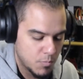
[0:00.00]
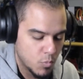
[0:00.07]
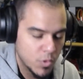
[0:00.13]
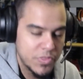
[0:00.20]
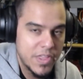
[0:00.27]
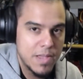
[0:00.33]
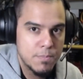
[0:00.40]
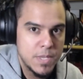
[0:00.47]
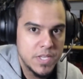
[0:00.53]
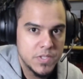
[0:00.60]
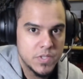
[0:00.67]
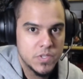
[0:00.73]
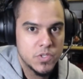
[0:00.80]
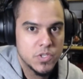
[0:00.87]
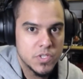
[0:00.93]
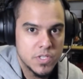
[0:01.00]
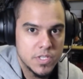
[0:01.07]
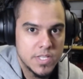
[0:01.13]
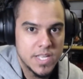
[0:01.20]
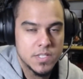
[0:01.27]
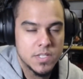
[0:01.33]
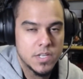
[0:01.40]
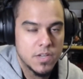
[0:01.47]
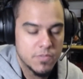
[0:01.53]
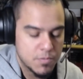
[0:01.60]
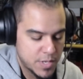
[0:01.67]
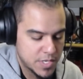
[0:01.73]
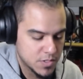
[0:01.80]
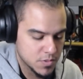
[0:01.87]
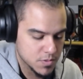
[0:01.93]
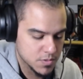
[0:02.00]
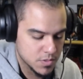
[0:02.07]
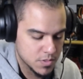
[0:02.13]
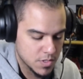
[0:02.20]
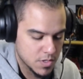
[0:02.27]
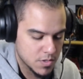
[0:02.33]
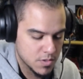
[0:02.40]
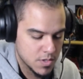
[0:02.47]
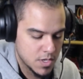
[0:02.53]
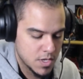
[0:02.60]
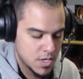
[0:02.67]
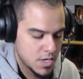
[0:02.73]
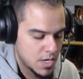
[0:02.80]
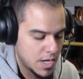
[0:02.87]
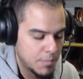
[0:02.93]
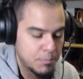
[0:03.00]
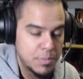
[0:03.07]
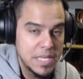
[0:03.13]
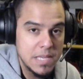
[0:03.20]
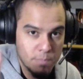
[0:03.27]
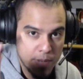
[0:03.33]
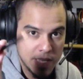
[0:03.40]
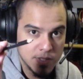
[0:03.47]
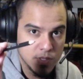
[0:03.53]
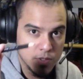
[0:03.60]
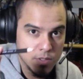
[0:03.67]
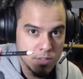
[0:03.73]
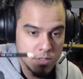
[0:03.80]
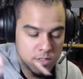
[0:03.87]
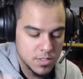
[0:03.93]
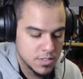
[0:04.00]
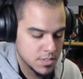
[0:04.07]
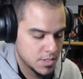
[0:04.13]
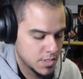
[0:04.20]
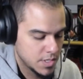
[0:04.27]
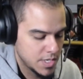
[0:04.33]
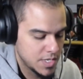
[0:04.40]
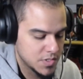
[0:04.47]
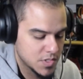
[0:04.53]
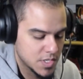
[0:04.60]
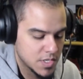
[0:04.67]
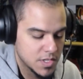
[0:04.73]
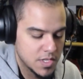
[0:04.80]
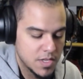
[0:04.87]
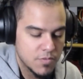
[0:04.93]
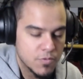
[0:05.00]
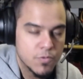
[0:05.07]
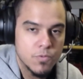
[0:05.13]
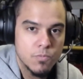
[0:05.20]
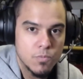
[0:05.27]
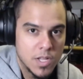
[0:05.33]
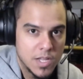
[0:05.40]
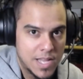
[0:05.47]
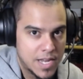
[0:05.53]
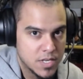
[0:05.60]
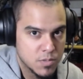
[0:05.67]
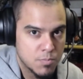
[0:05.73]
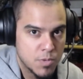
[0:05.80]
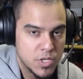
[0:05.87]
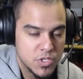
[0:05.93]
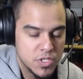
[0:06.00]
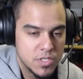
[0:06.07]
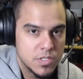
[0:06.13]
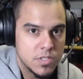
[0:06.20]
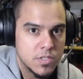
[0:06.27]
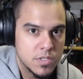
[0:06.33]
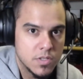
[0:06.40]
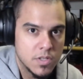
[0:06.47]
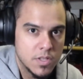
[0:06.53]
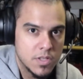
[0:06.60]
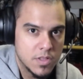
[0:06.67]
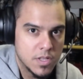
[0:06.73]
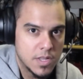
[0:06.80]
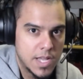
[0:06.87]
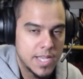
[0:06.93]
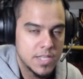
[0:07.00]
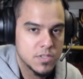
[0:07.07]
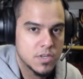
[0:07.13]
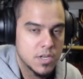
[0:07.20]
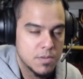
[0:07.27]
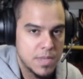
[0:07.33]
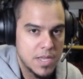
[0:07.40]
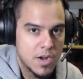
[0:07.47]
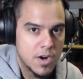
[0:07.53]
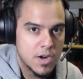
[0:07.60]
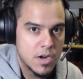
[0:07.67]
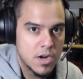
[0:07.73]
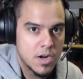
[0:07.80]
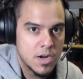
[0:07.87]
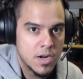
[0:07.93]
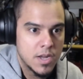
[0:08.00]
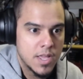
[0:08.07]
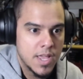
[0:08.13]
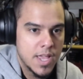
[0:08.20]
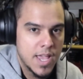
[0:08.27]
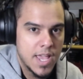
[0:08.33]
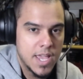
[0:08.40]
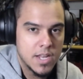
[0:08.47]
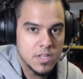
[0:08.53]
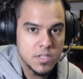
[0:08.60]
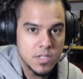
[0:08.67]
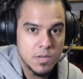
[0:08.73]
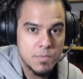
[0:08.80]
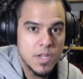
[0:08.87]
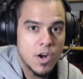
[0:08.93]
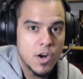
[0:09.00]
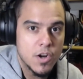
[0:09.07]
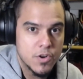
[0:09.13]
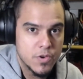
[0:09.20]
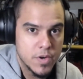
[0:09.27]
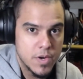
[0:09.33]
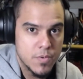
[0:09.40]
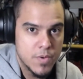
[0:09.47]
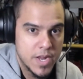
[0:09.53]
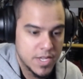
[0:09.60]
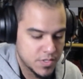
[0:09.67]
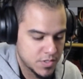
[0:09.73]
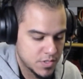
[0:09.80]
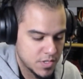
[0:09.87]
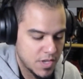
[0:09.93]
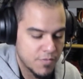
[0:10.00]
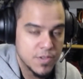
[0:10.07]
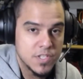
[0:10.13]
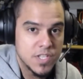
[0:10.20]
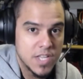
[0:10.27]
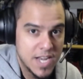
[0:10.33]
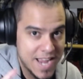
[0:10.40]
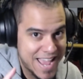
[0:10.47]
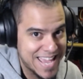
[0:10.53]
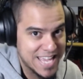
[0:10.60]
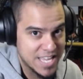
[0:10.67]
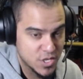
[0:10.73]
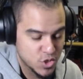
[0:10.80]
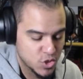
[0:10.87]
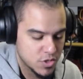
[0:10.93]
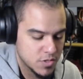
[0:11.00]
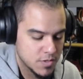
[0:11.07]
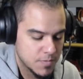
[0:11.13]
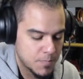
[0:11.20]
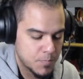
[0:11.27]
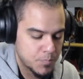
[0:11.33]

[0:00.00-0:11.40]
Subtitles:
What that means is just the density of the pencil. So a B pencil is going to leave a lot of smudges, the lines are going to be harder, and it's going to be harder to erase. If it's an H